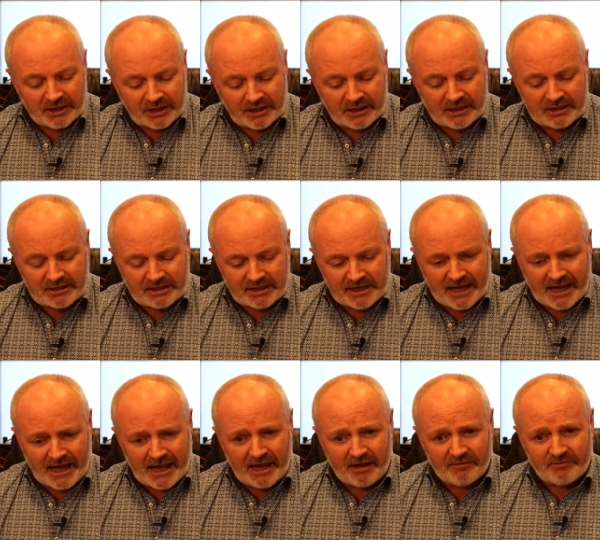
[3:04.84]
that needs to
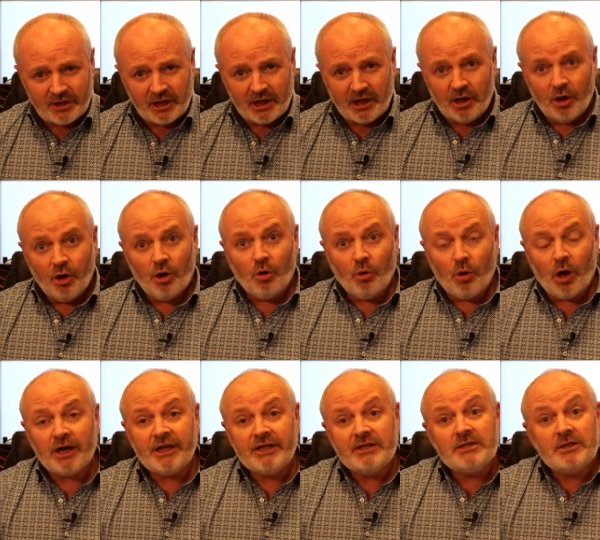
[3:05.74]
have.
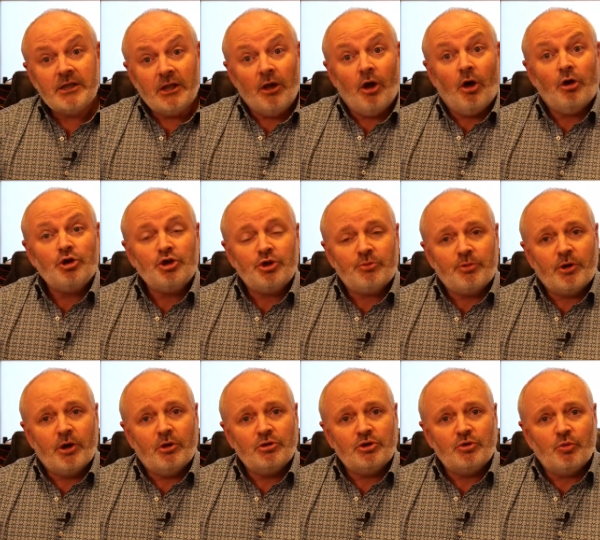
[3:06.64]
What is the launch
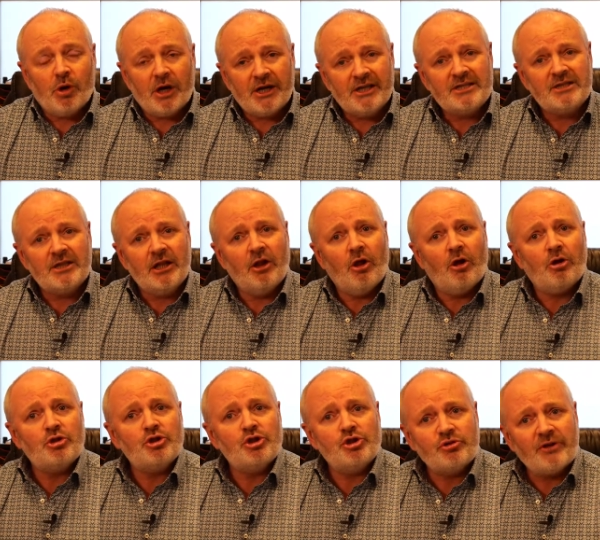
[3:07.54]
approach? What is the
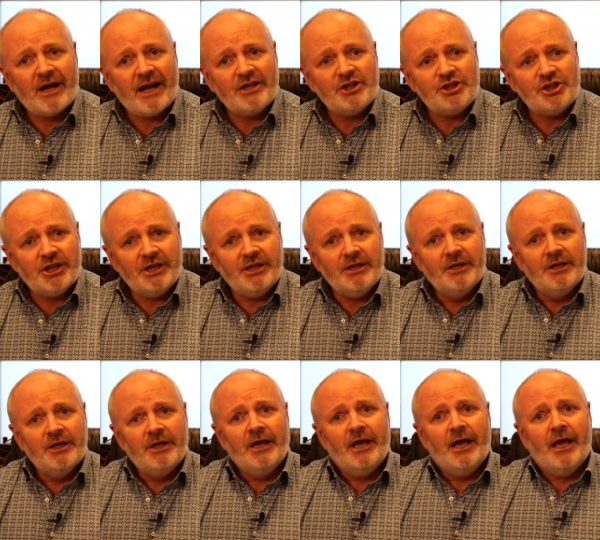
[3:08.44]
launch strategy?
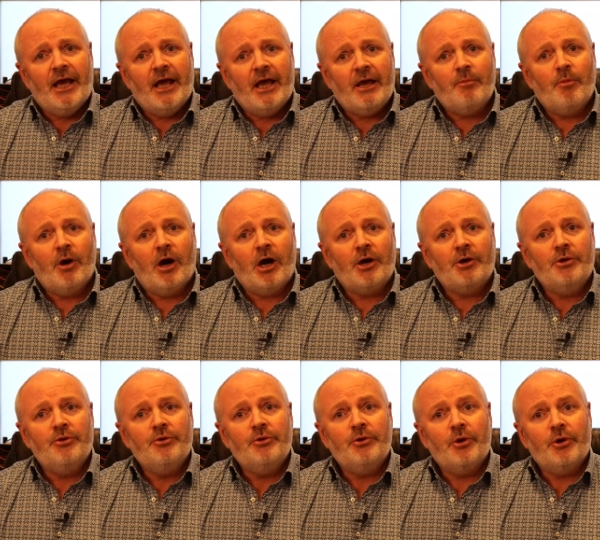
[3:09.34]
Are
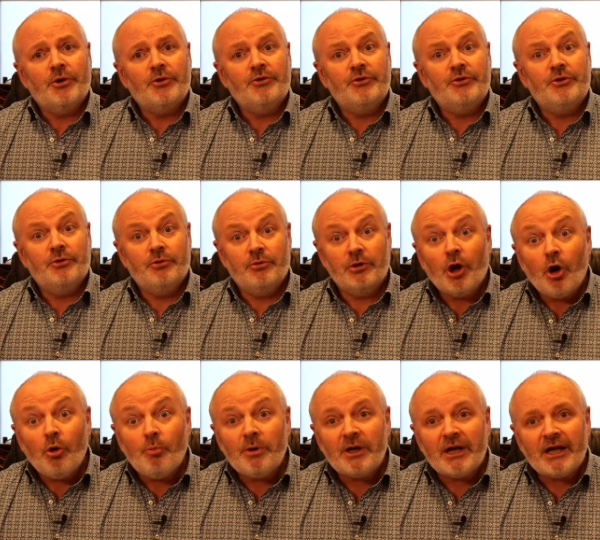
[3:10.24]
you going to do an
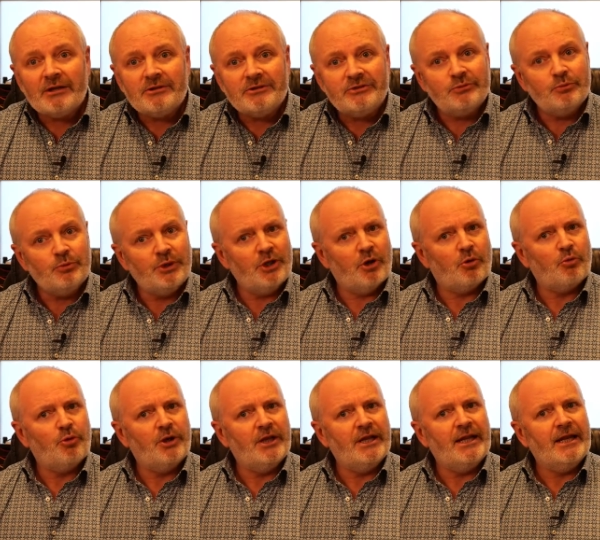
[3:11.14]
open house? We
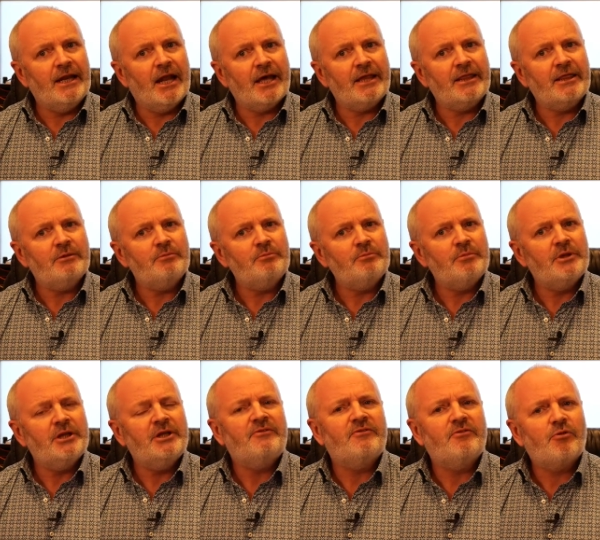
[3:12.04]
don't really like them.
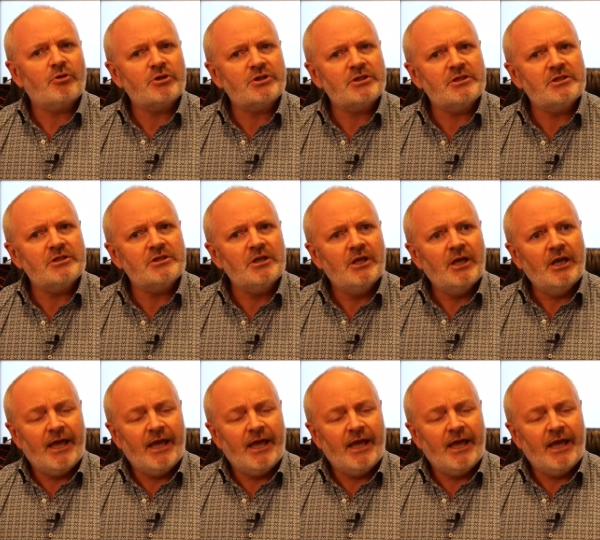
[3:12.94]
It forces